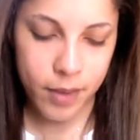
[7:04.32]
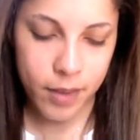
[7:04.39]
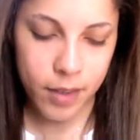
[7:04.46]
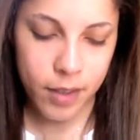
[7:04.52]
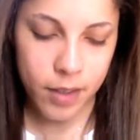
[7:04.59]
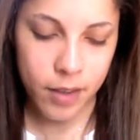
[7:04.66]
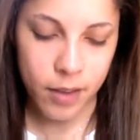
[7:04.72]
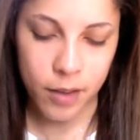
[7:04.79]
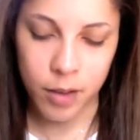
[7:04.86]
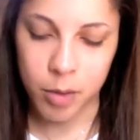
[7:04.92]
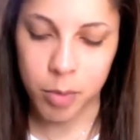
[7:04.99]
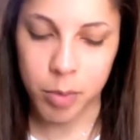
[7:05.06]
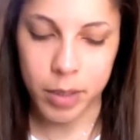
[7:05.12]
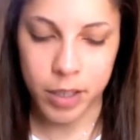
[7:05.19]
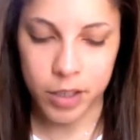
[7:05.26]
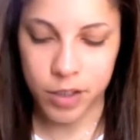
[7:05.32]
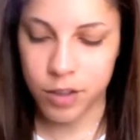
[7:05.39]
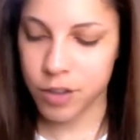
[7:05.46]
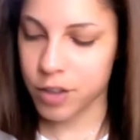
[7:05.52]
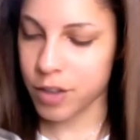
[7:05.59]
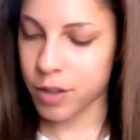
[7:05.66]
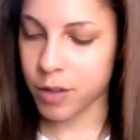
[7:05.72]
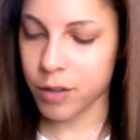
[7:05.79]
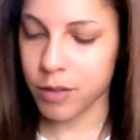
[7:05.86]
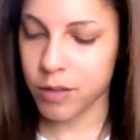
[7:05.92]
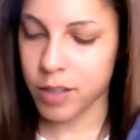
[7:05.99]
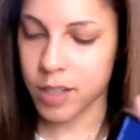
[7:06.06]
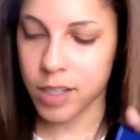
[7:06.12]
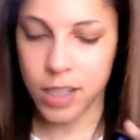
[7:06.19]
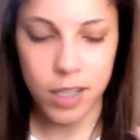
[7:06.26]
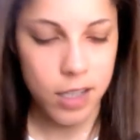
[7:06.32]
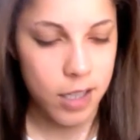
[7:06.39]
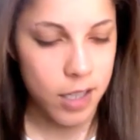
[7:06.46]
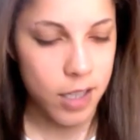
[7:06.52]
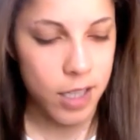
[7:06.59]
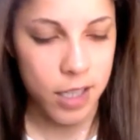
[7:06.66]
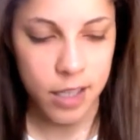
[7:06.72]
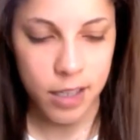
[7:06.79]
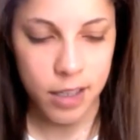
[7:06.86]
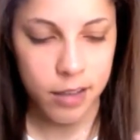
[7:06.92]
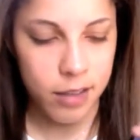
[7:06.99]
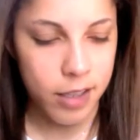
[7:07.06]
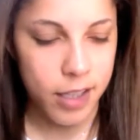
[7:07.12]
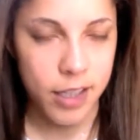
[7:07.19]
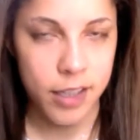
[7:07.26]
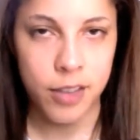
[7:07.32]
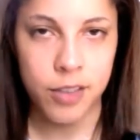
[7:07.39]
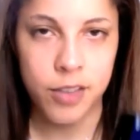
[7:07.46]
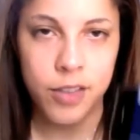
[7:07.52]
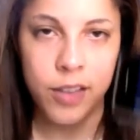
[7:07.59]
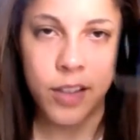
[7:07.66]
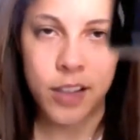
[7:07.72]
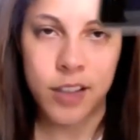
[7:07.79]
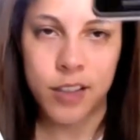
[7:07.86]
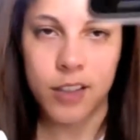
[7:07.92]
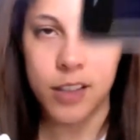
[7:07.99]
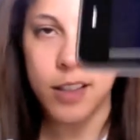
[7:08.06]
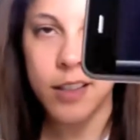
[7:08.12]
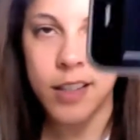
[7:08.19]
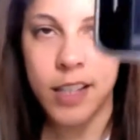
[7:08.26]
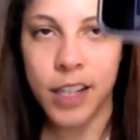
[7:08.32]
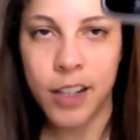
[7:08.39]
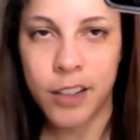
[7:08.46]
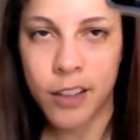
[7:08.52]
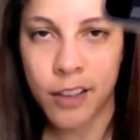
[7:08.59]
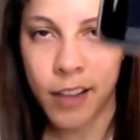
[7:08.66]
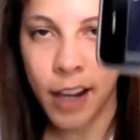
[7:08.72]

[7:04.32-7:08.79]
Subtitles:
This is a good picture to show the detail, kind of. You can see here, this is the